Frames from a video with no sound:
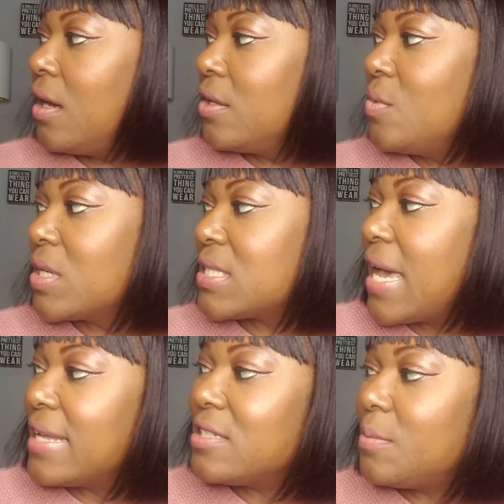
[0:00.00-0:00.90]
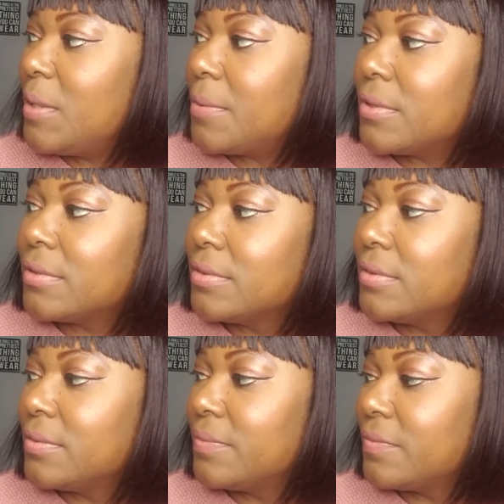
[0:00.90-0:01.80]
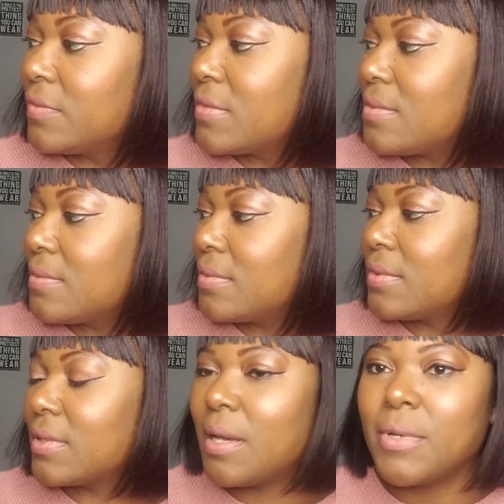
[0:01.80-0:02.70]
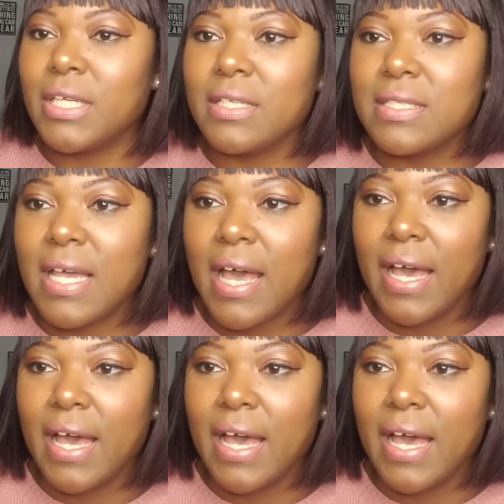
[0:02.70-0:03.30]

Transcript: You want to say hi to the people? Come on in. Say hi.